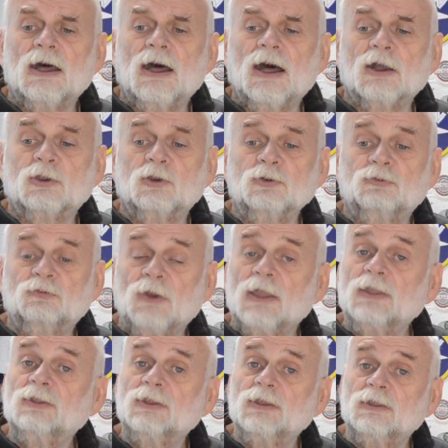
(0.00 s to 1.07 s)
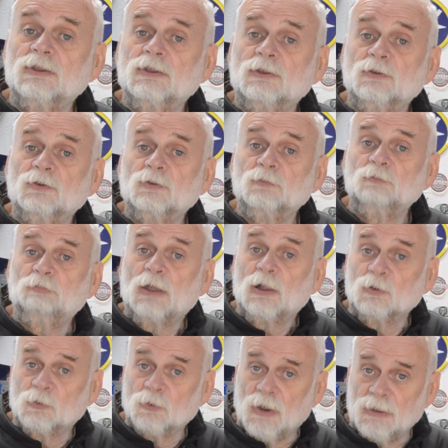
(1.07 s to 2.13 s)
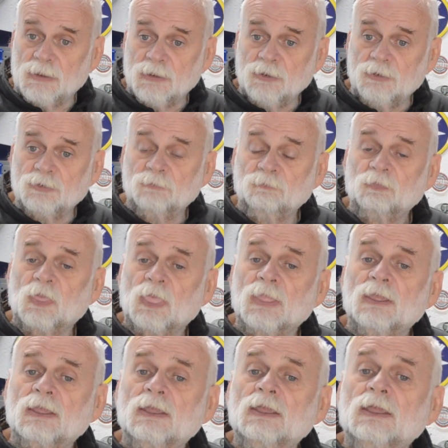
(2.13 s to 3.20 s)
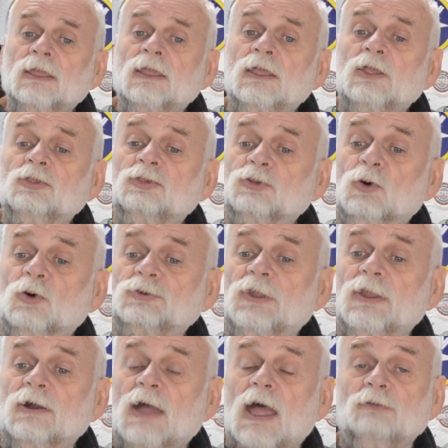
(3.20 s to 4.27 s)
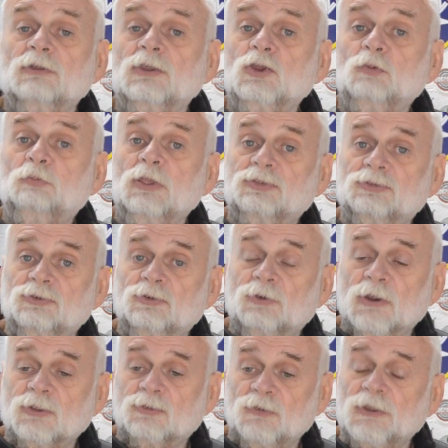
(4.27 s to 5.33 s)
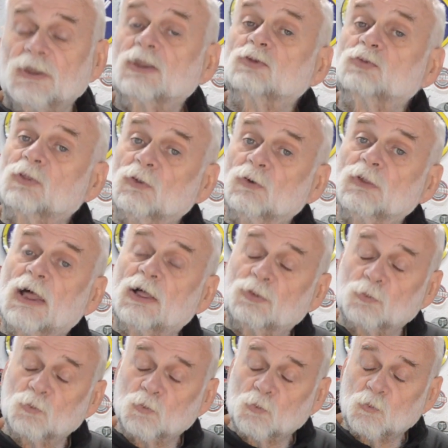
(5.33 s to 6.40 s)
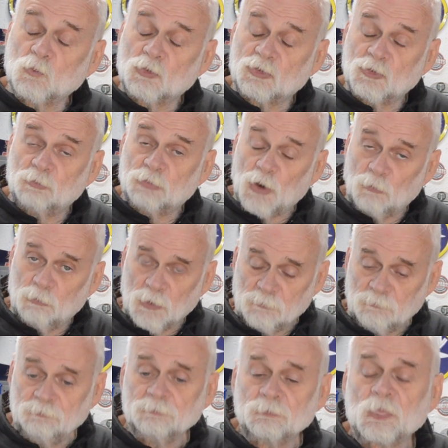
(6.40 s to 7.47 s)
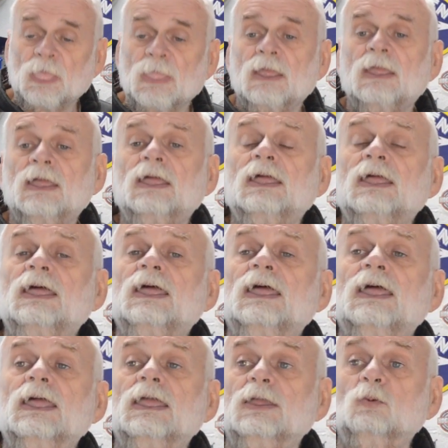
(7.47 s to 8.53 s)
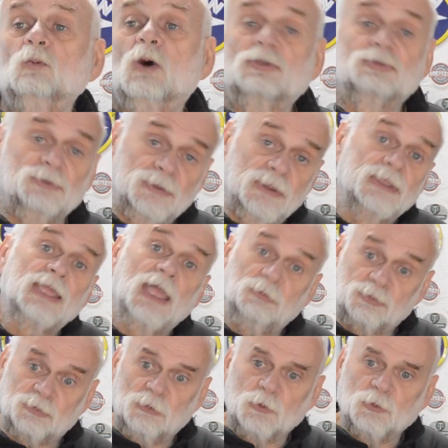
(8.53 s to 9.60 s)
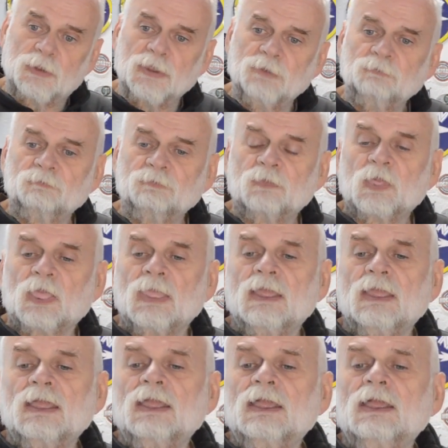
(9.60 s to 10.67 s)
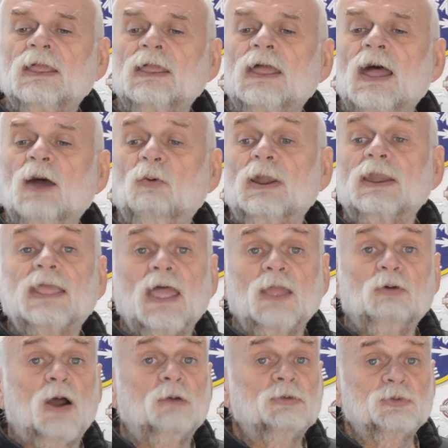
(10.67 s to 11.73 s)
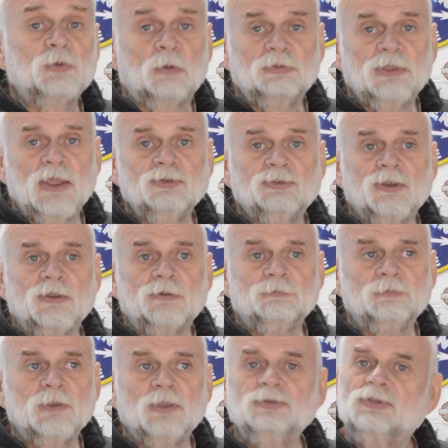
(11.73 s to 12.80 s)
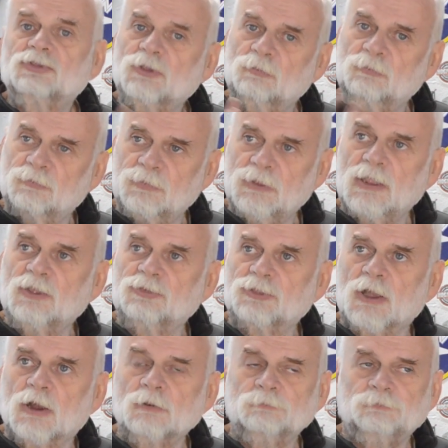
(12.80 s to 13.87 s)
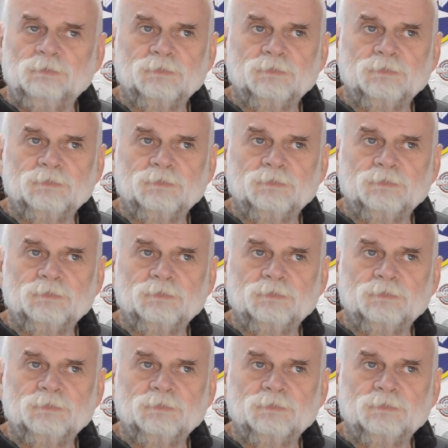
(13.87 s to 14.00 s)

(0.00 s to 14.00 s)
a good friend in Belgrade sorted out having new piston rings fitted because we thought that was the problem. It wasn't, it kept smoking. And when I came home, I swapped the engine. This is some years ago.